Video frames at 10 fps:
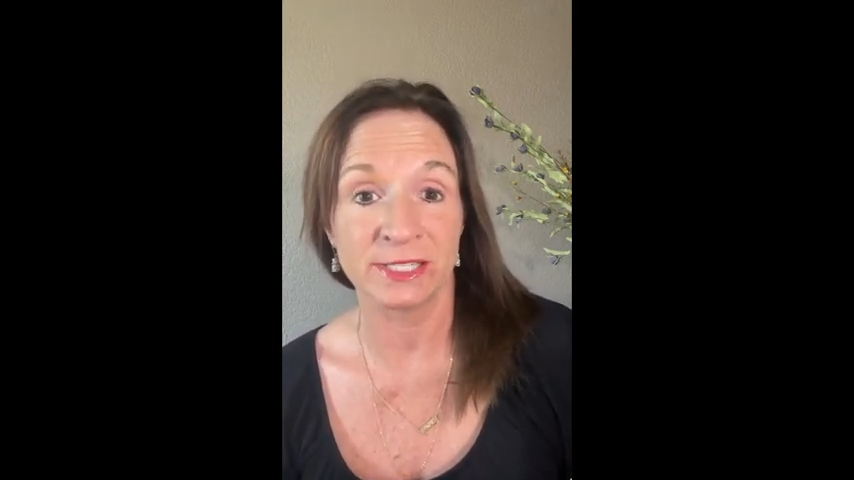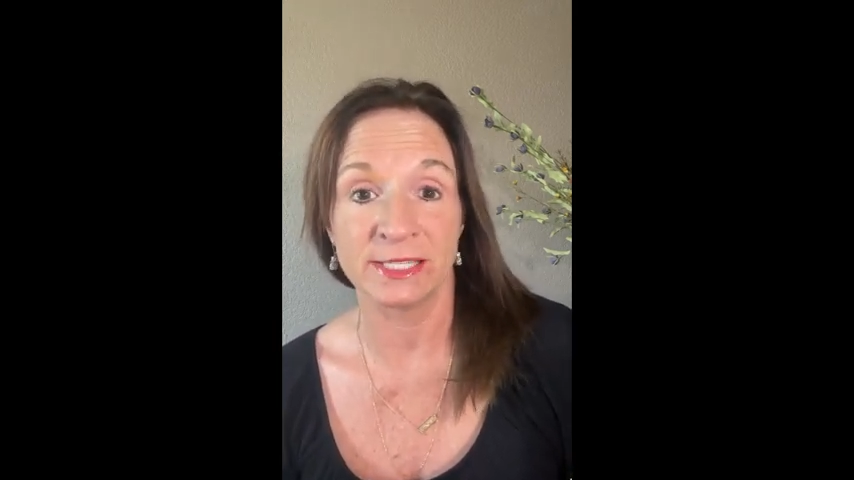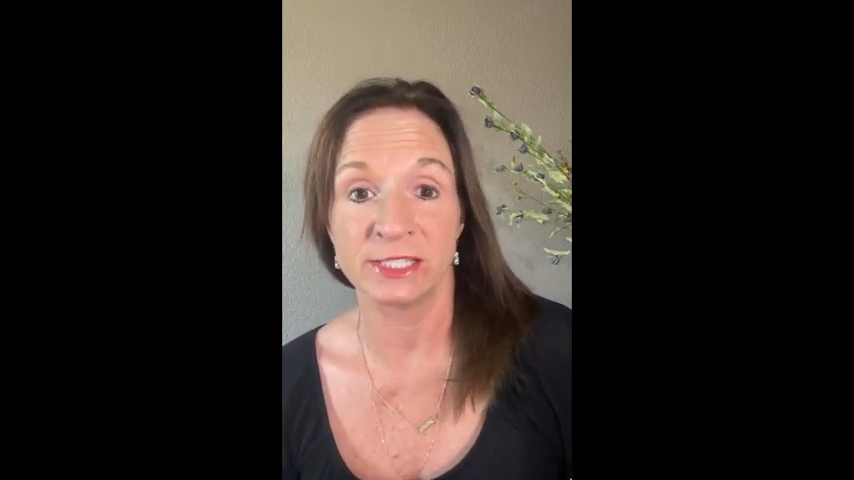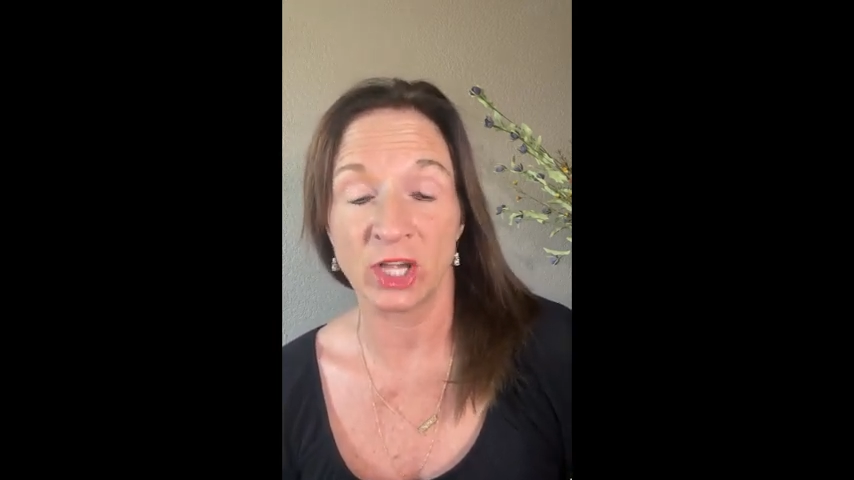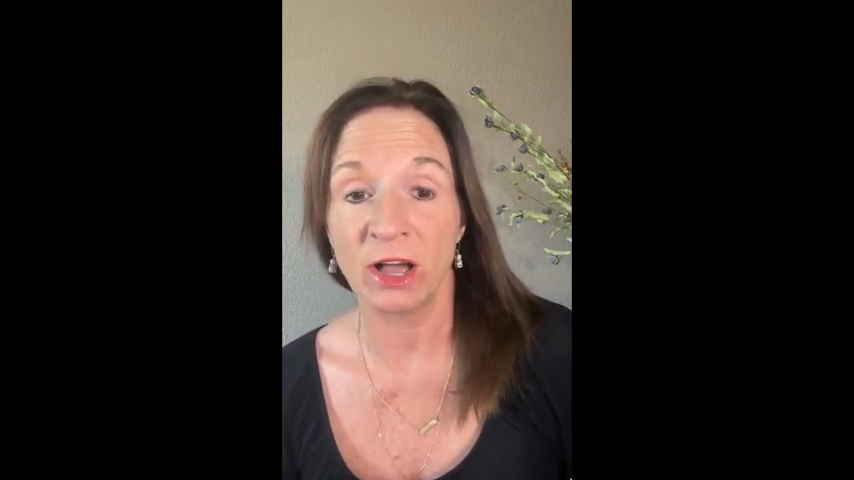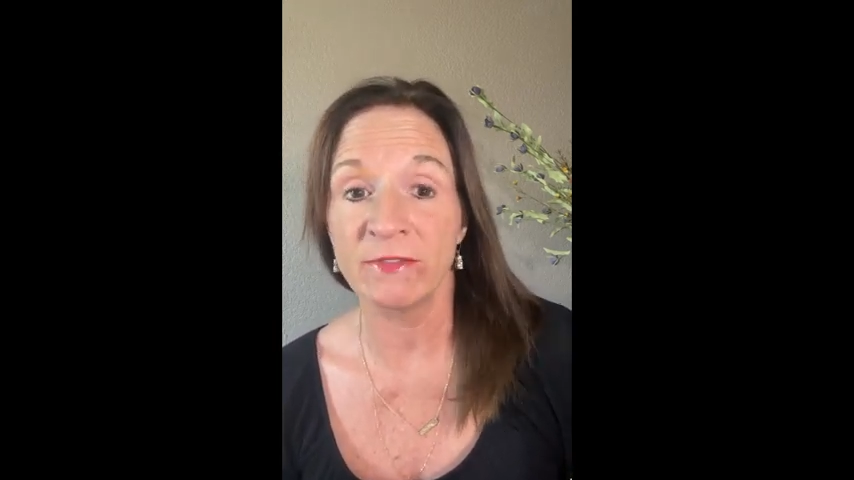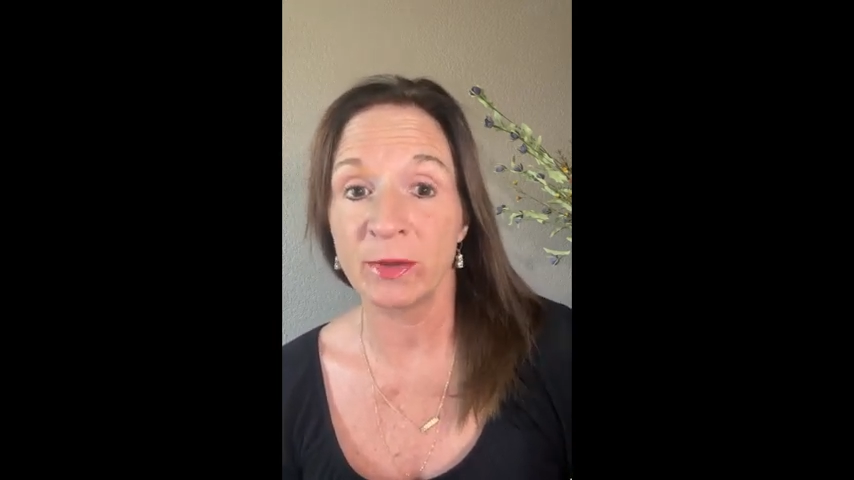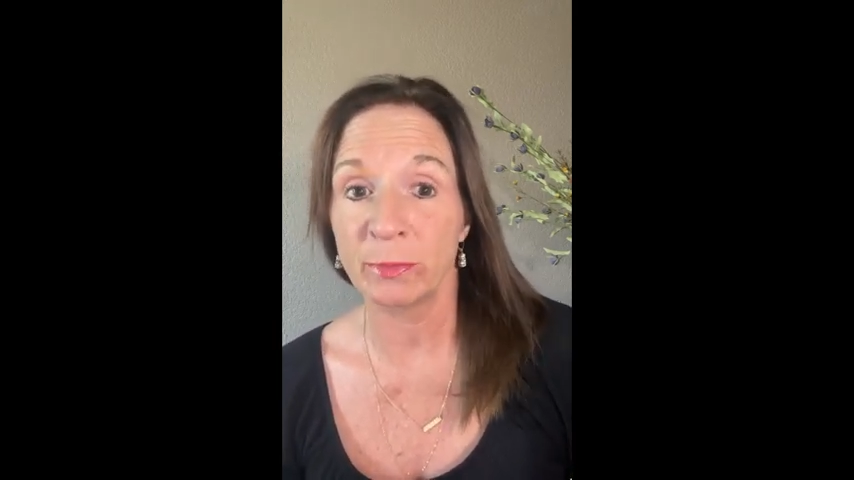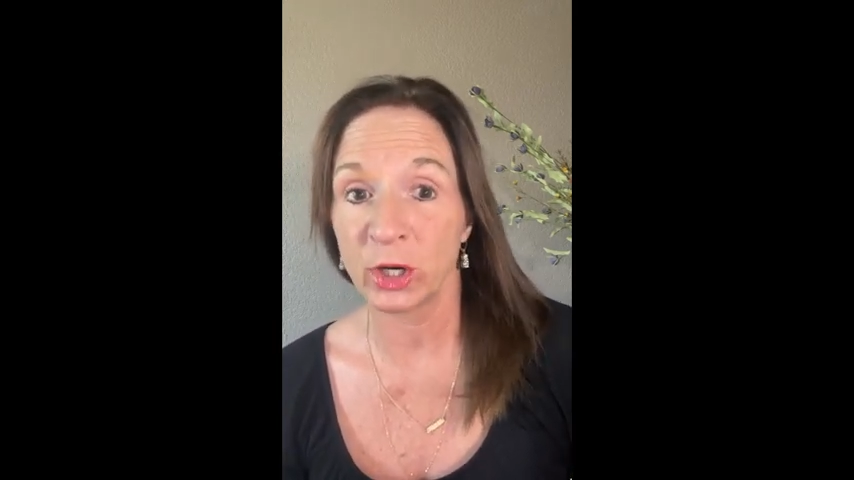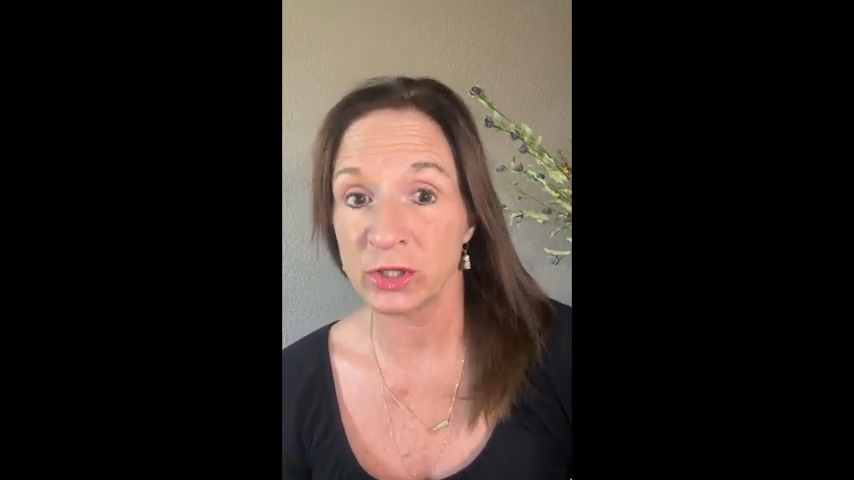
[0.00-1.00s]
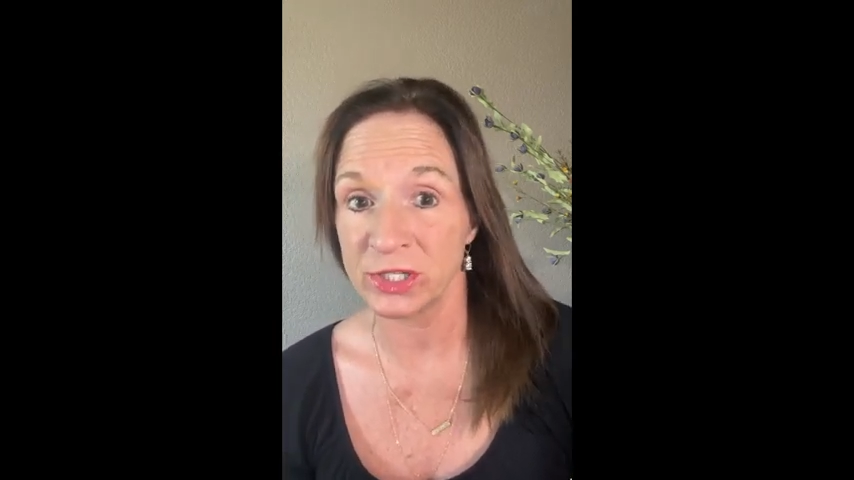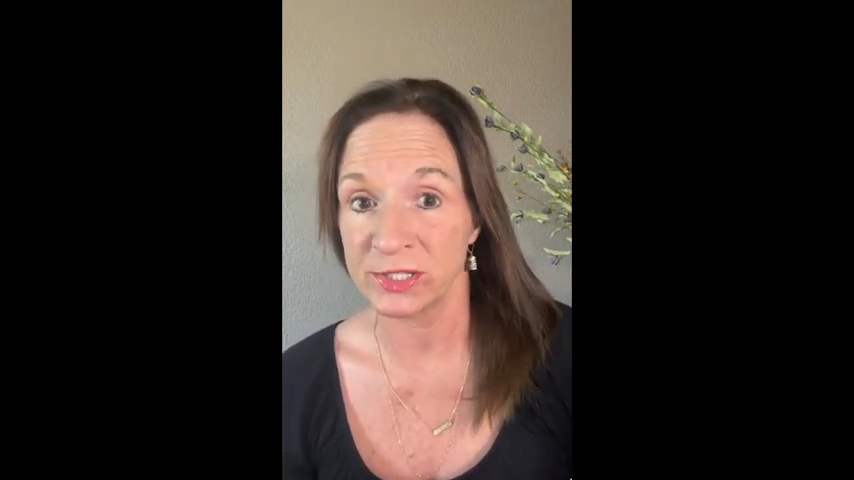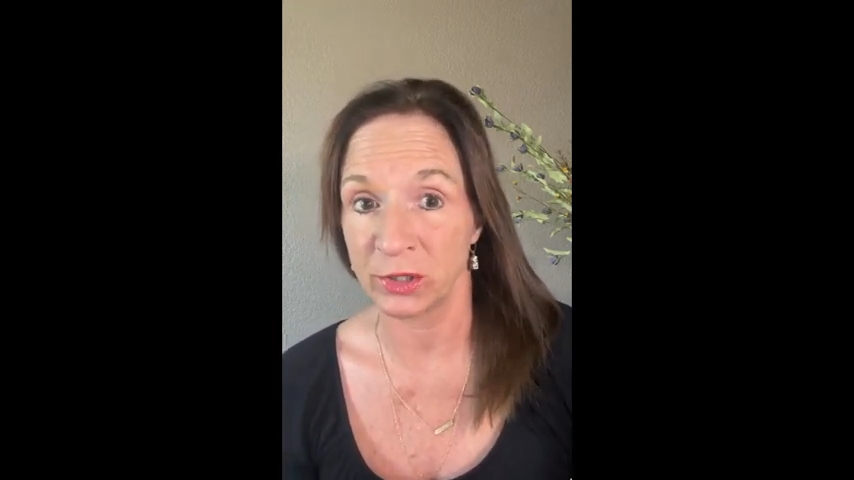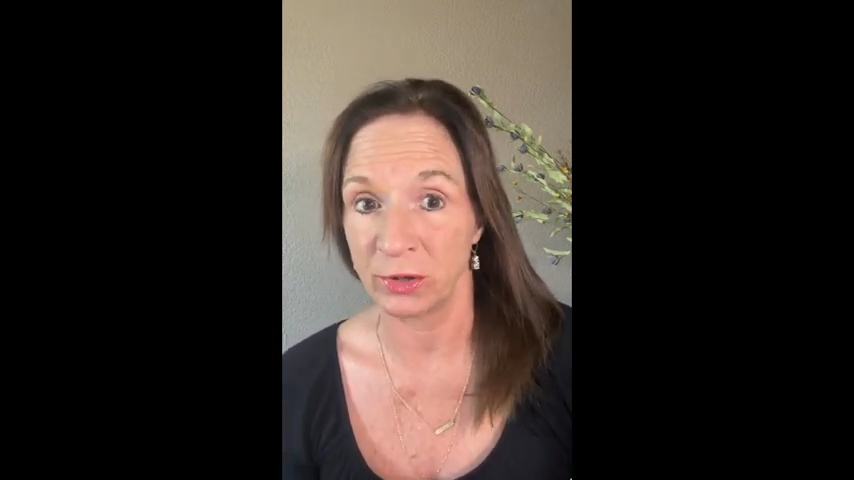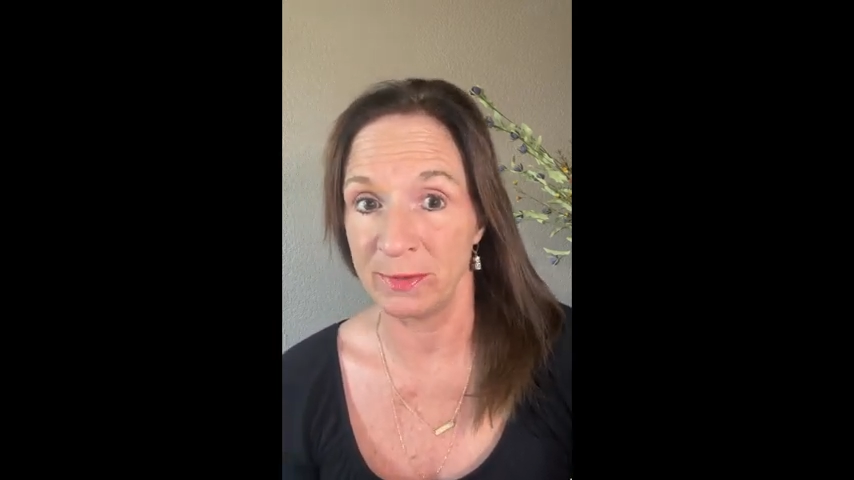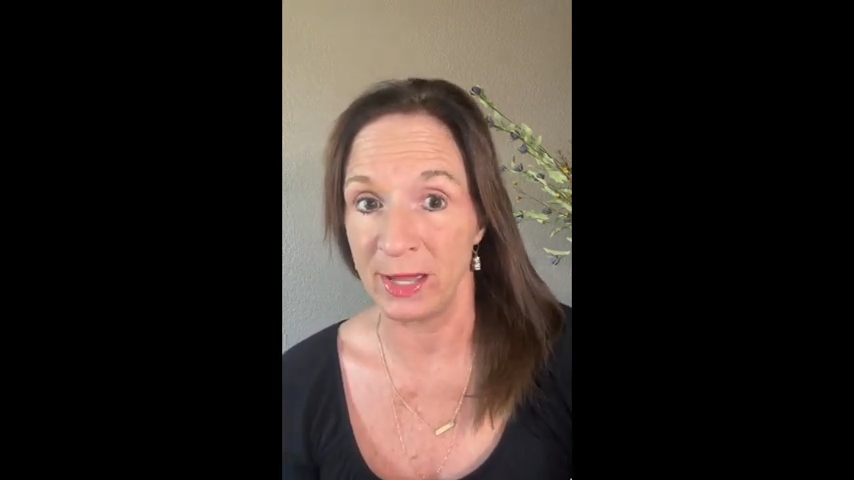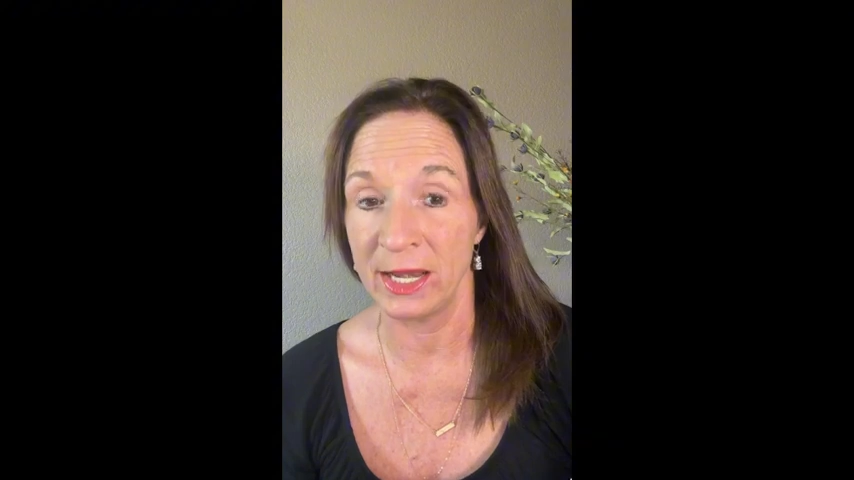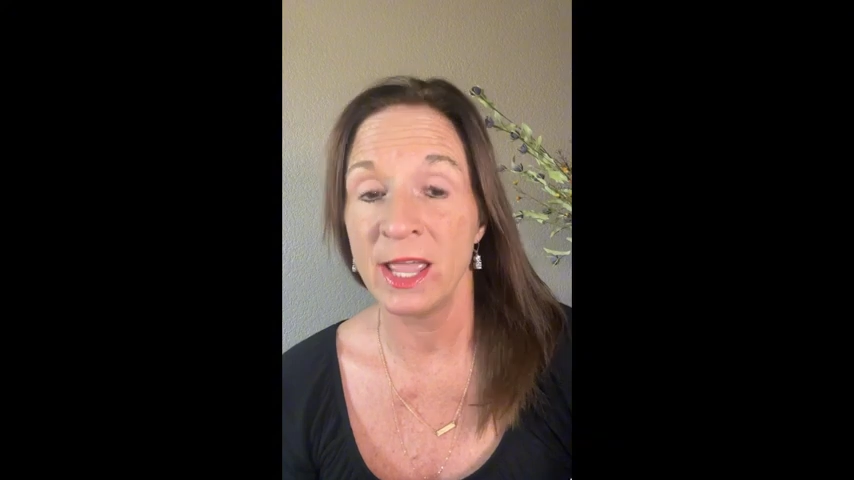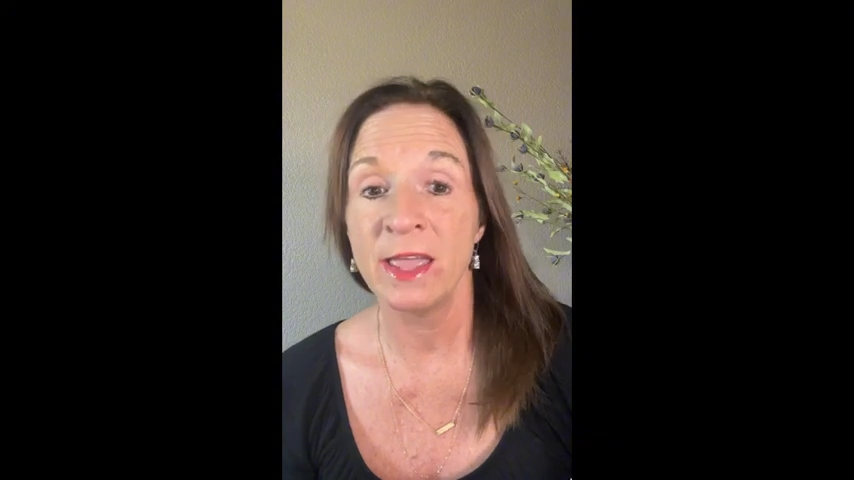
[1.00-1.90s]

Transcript: dissolve the purchase agreement